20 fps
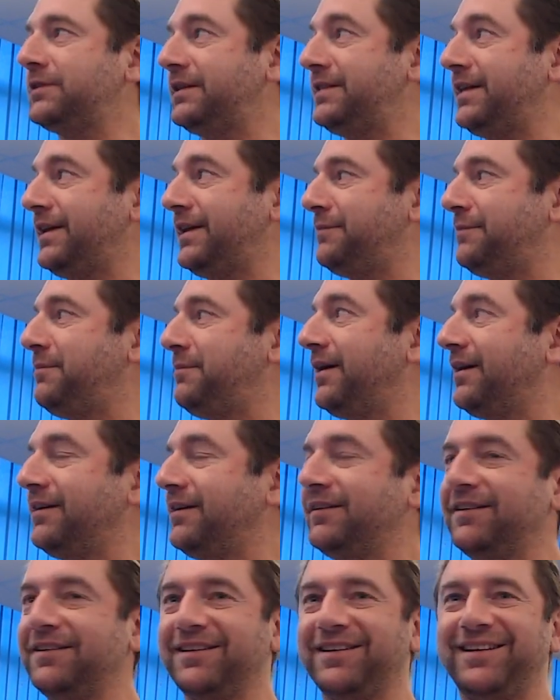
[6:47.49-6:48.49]
I take it back.
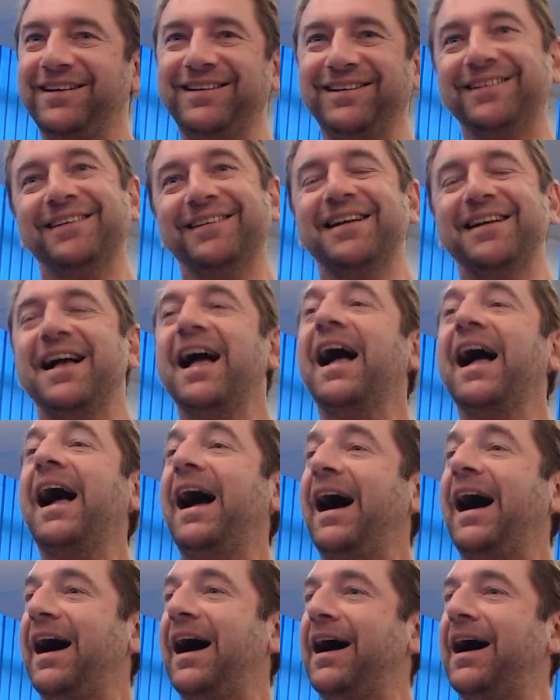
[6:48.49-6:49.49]

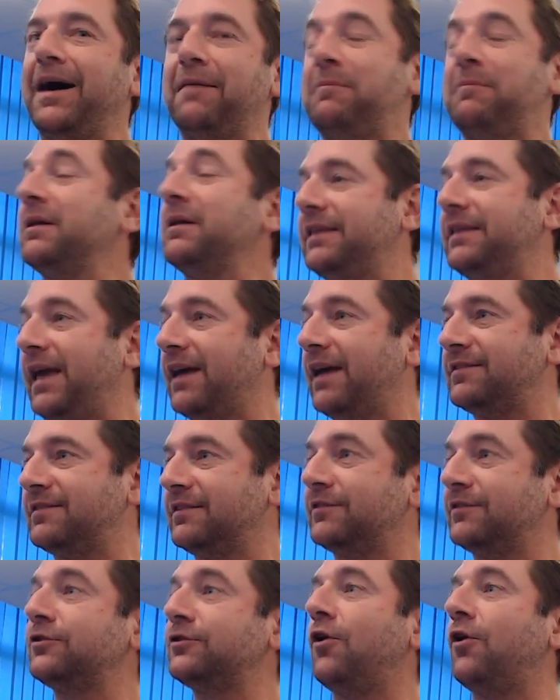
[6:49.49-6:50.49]
But yes,
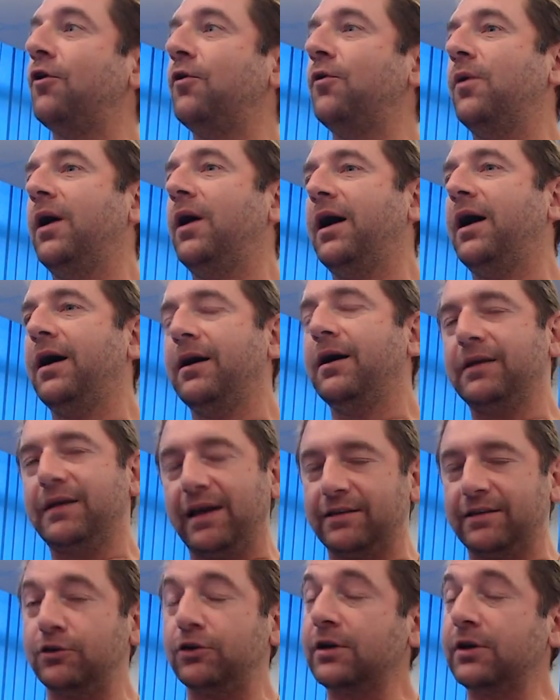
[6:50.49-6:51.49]
so
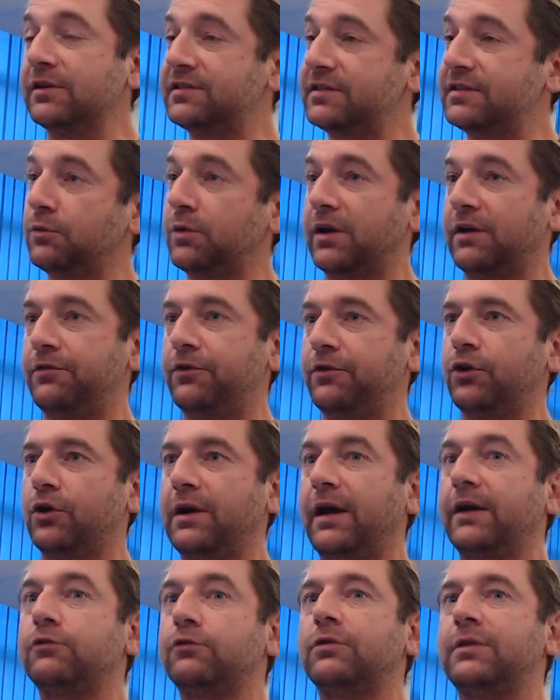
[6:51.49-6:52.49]
yes, you can sit wherever you
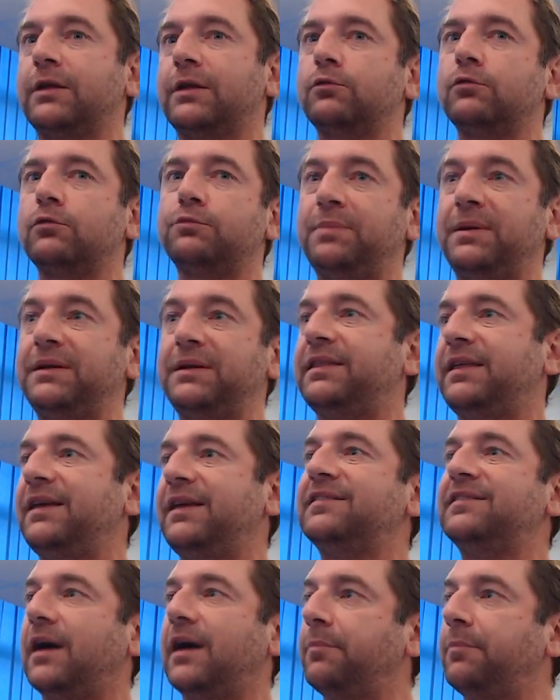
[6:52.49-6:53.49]
like. So that will speed
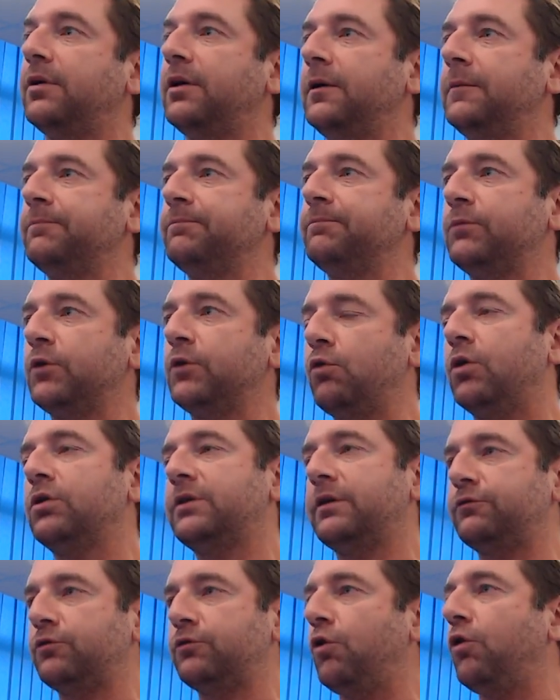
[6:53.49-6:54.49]
things up. You won't
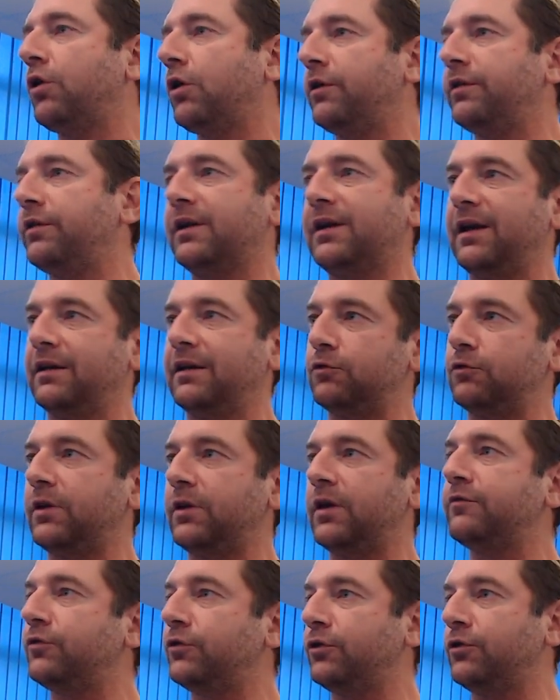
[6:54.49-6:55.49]
have to go around the class
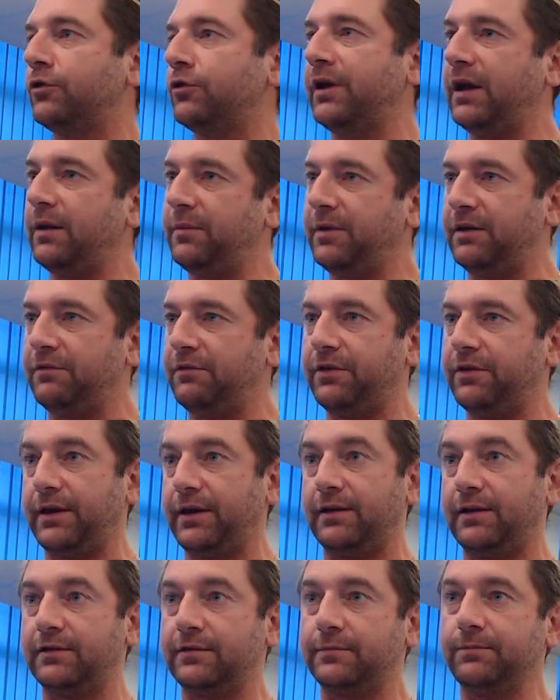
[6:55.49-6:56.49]
looking for your name and everything
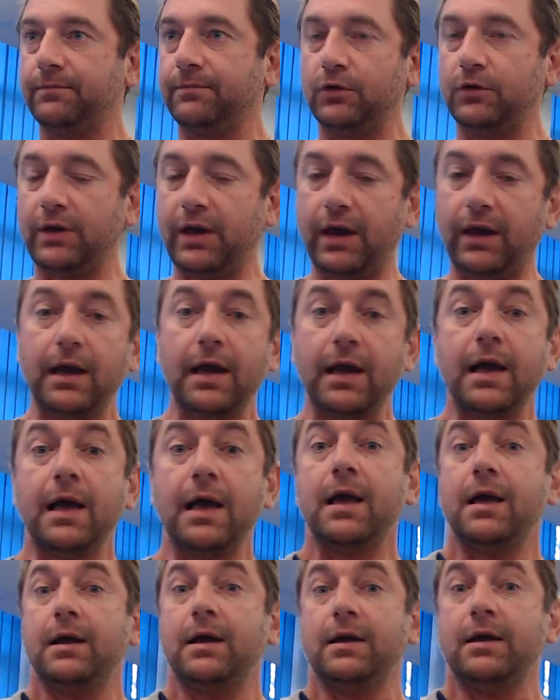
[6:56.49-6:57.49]
else. Okay.
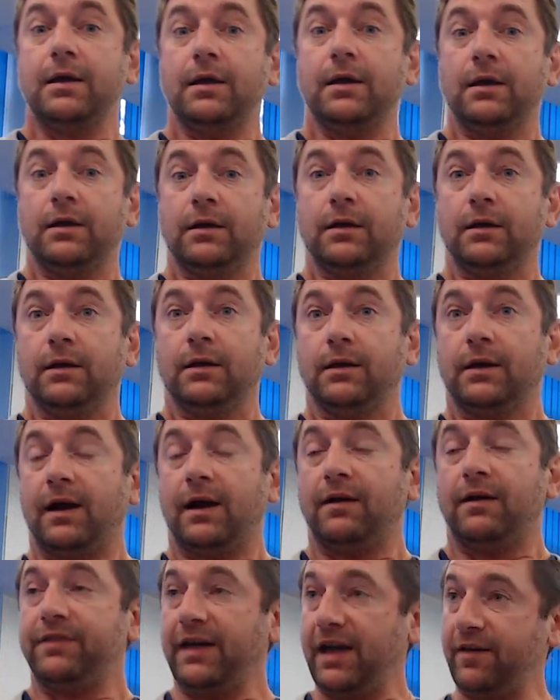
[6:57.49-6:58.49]

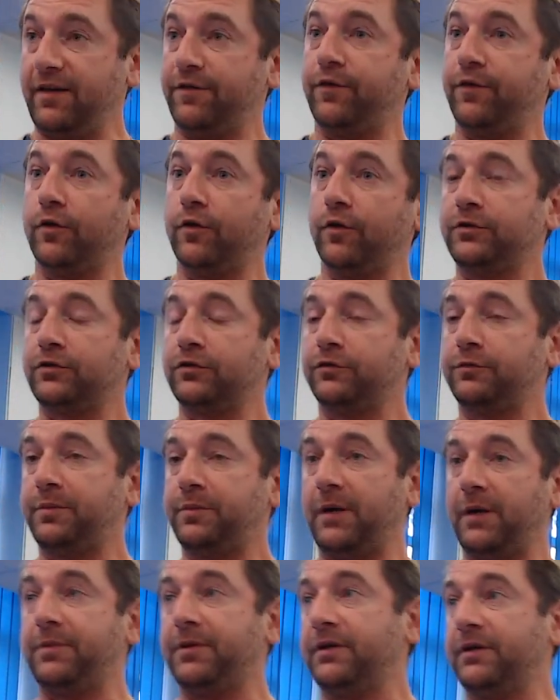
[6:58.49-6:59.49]
Have the A4 piece of
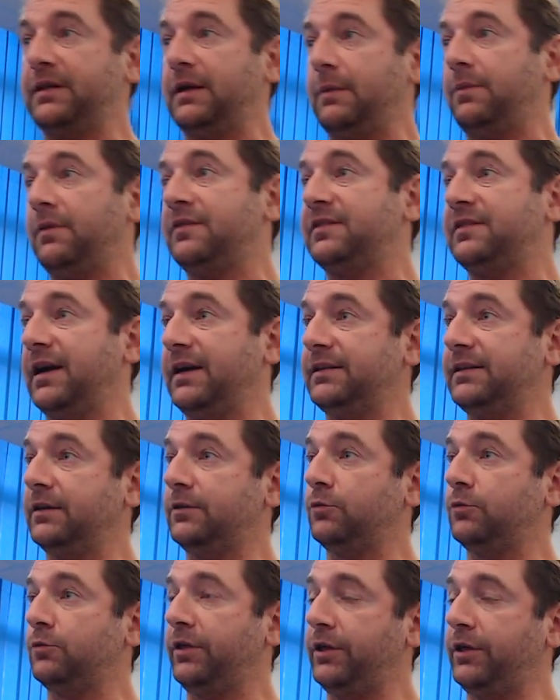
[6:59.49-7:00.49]
paper double-sided
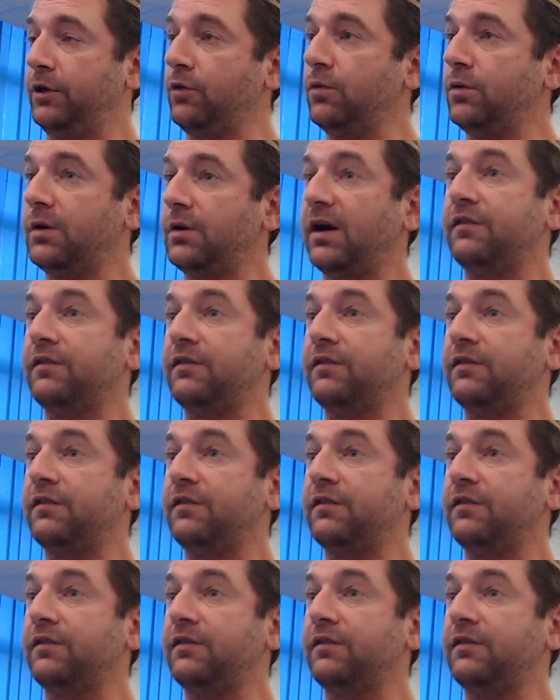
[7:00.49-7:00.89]
with you.